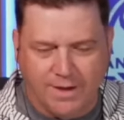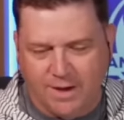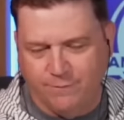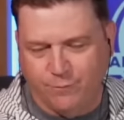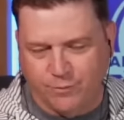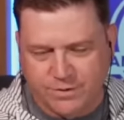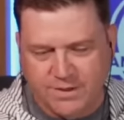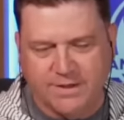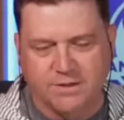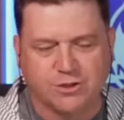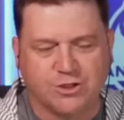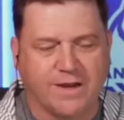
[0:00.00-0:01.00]
and for
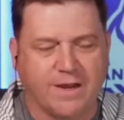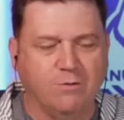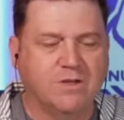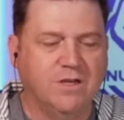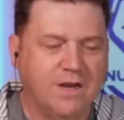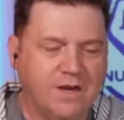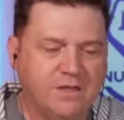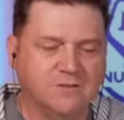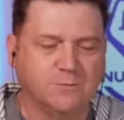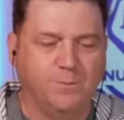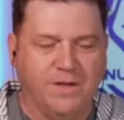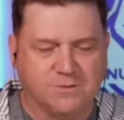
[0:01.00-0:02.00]
tickets, check out
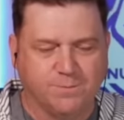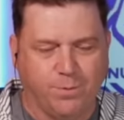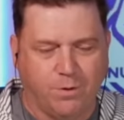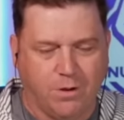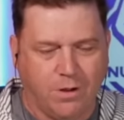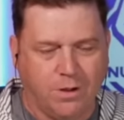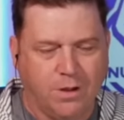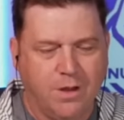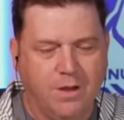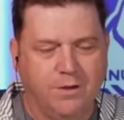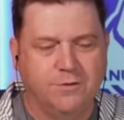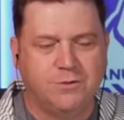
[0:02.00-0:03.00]

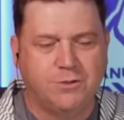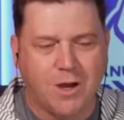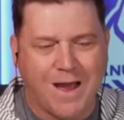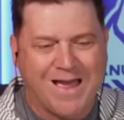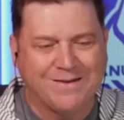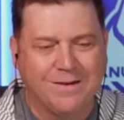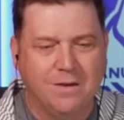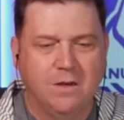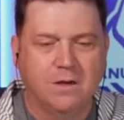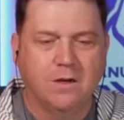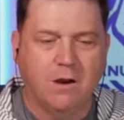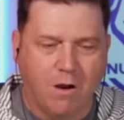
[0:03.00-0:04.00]

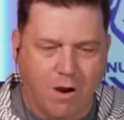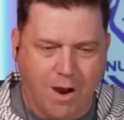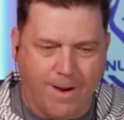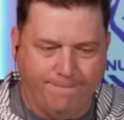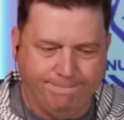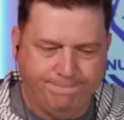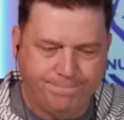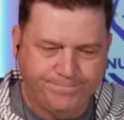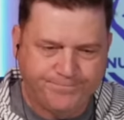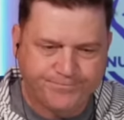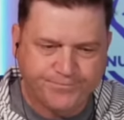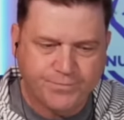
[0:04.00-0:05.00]
CanadiansBaseball.com.
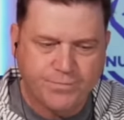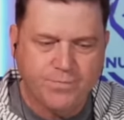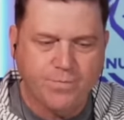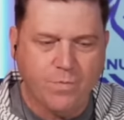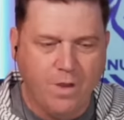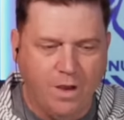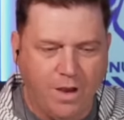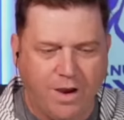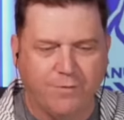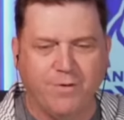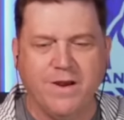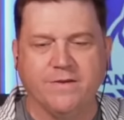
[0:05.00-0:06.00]

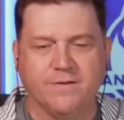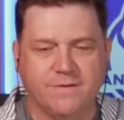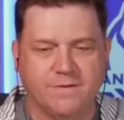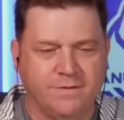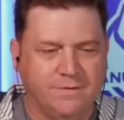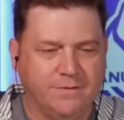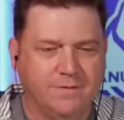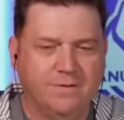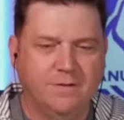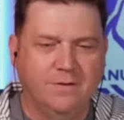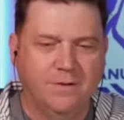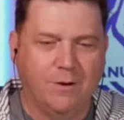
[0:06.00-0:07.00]
All right.
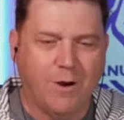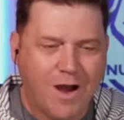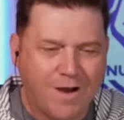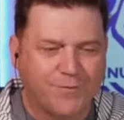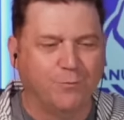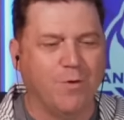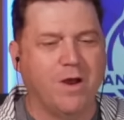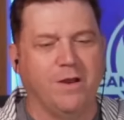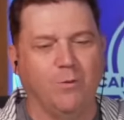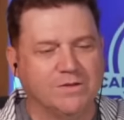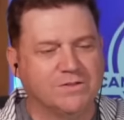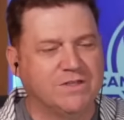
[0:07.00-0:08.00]
Off and
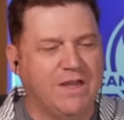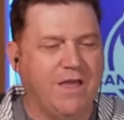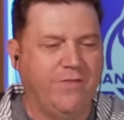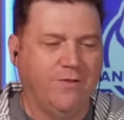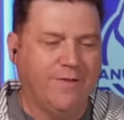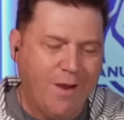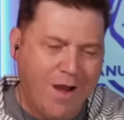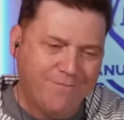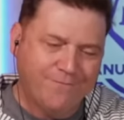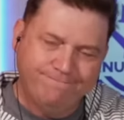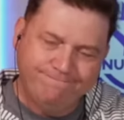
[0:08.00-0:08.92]
running. Once again, the layoff